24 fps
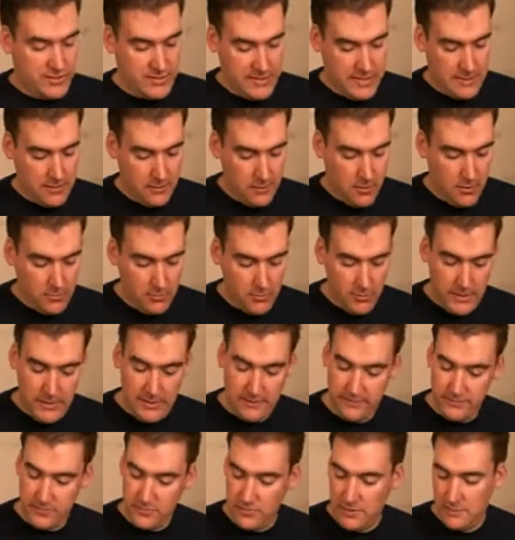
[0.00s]
in here are
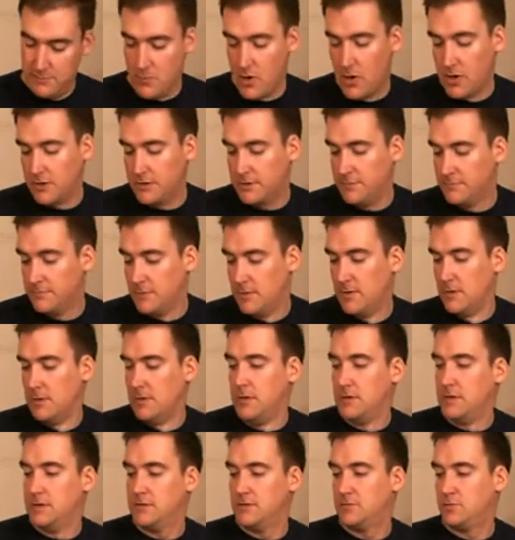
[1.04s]
individually marked.
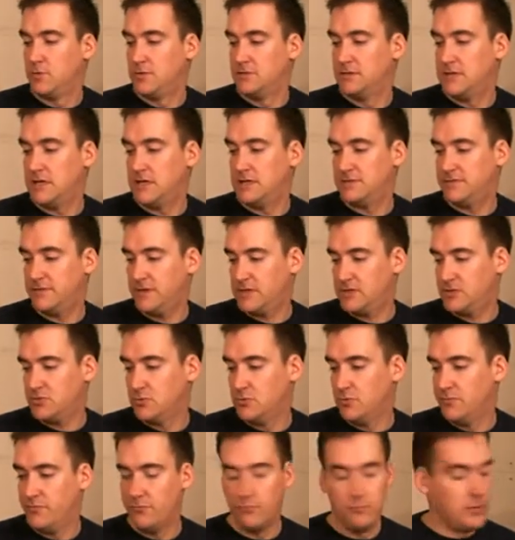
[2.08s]
This one says fixed
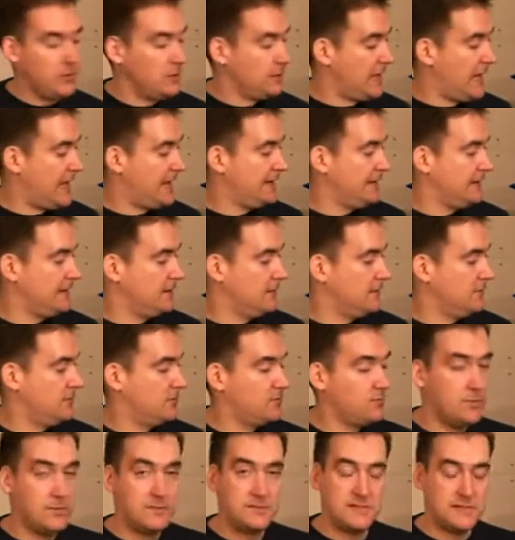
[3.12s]
screw for rear landing gear.
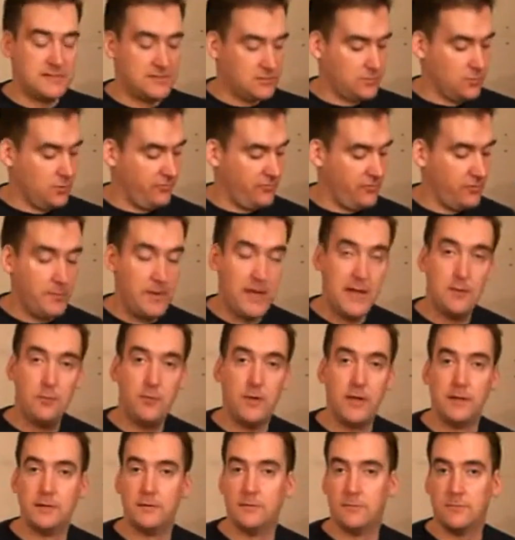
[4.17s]
This one says screw for main
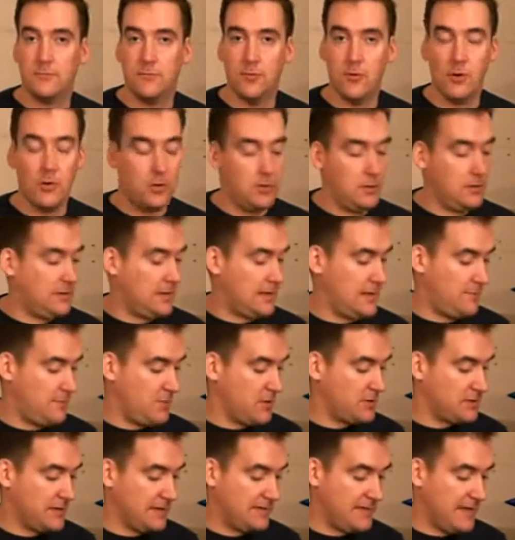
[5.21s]
wing. They're all
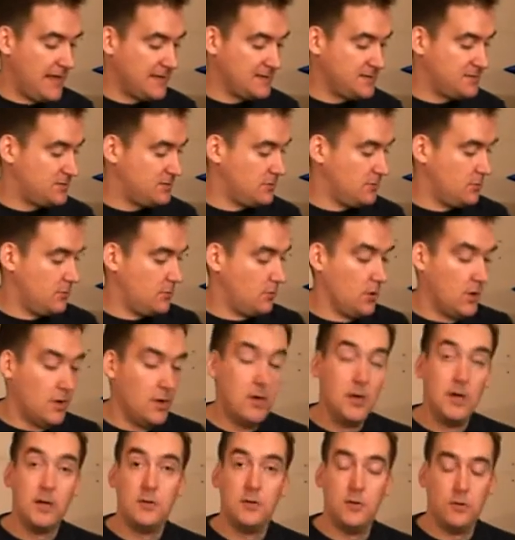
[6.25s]
marked like that, so
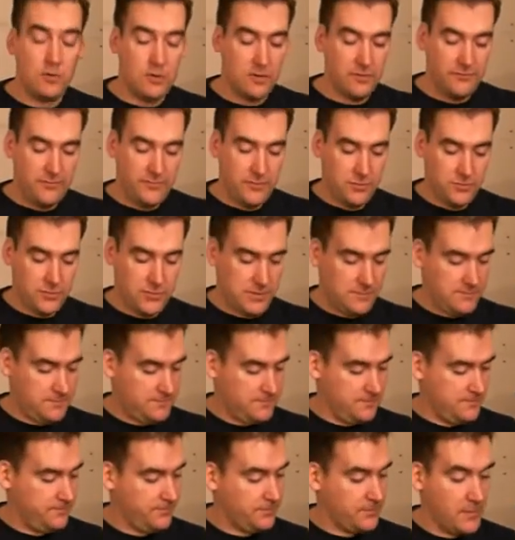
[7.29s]
no confusion. A
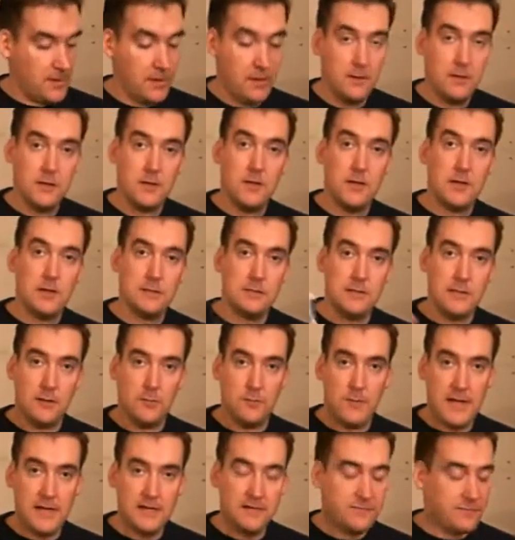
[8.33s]
little
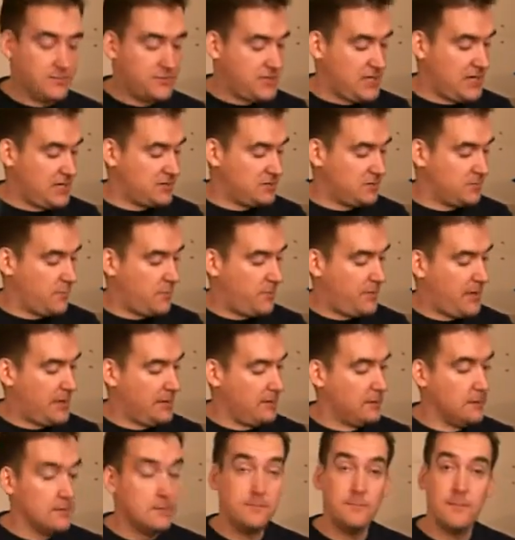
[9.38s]
wrench for changing a
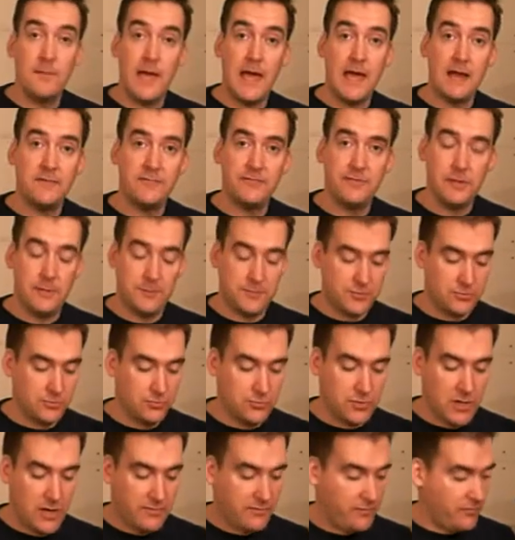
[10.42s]
propeller, and a Phillips
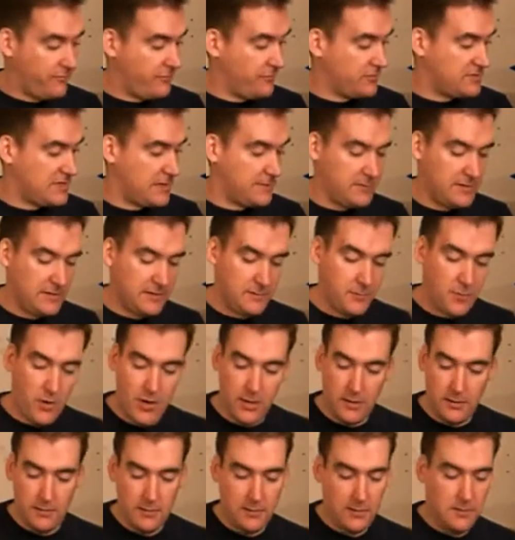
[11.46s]
screwdriver for assembling the
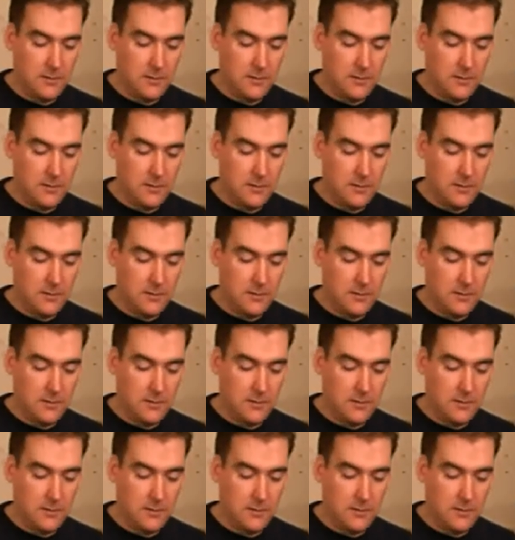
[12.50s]
model,